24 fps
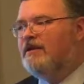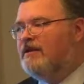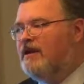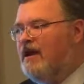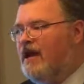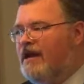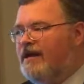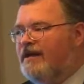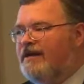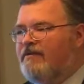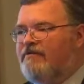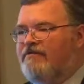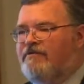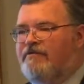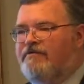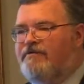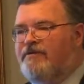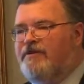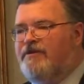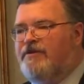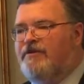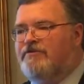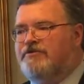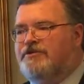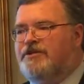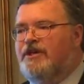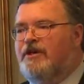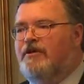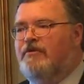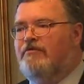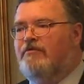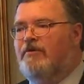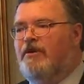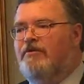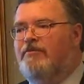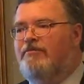Ignatieff, a few years ago,
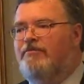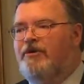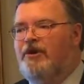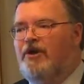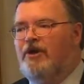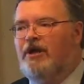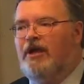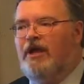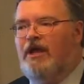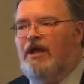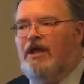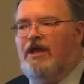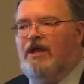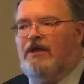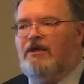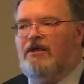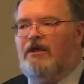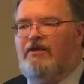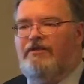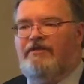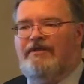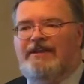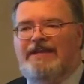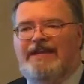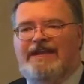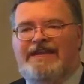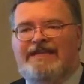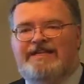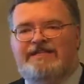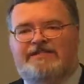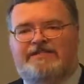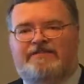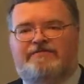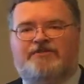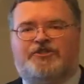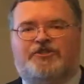wrote a book called The
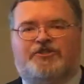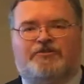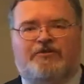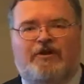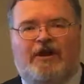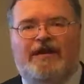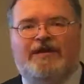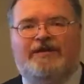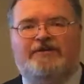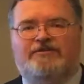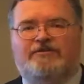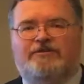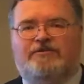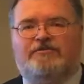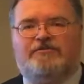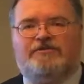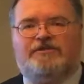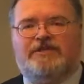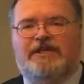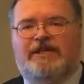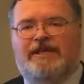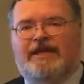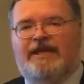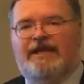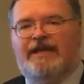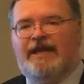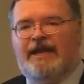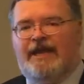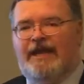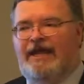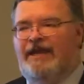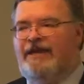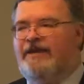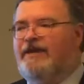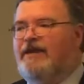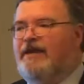Needs of Strangers,
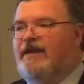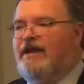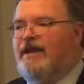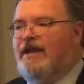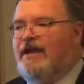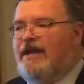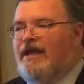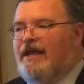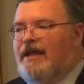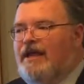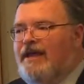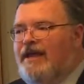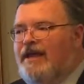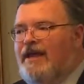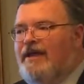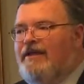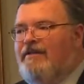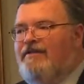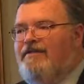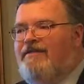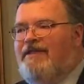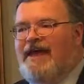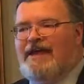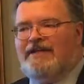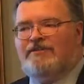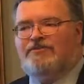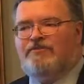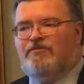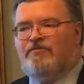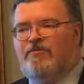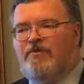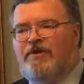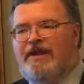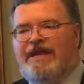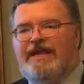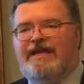and that's
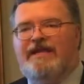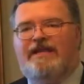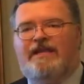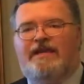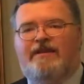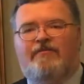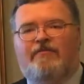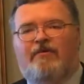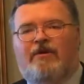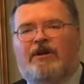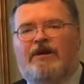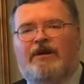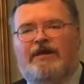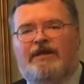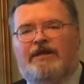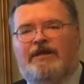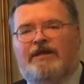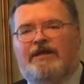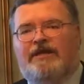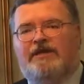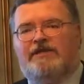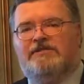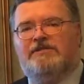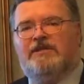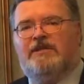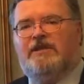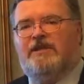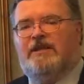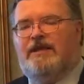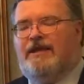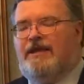really what it is.